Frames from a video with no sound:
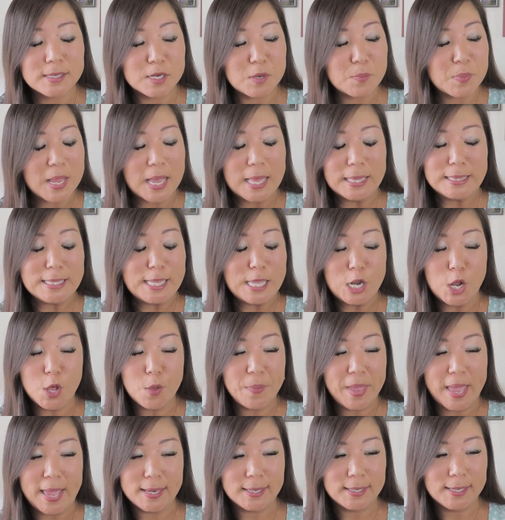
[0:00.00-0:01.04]
going to be a little
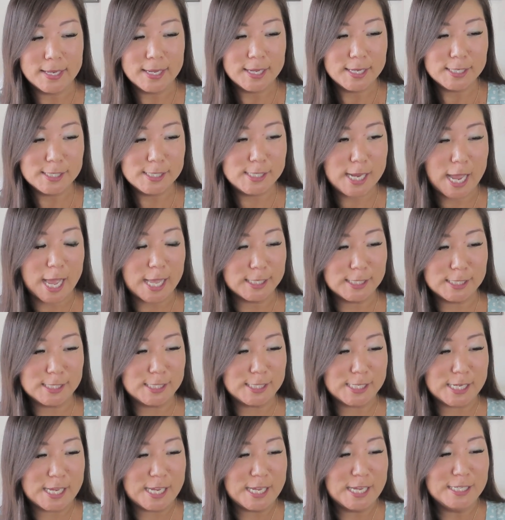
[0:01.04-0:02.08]
bit
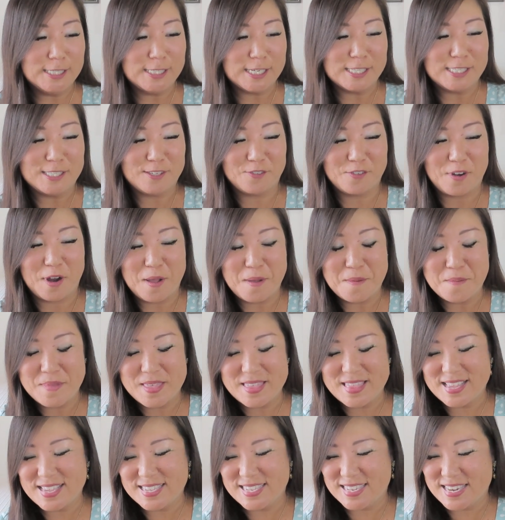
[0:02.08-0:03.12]
dusty just
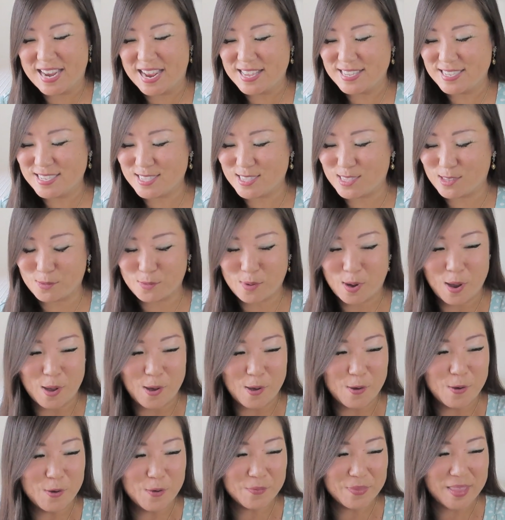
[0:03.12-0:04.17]
from this nice
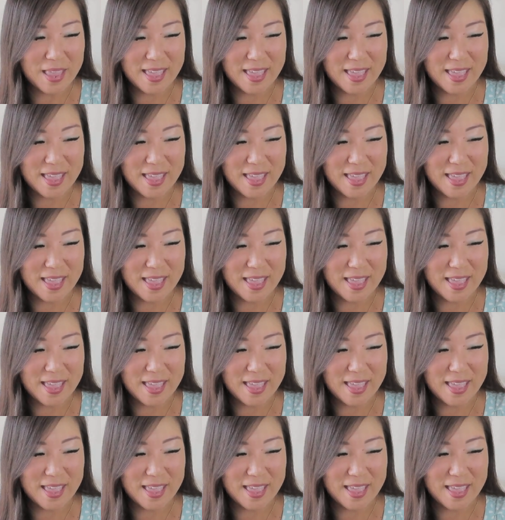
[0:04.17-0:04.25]
throw,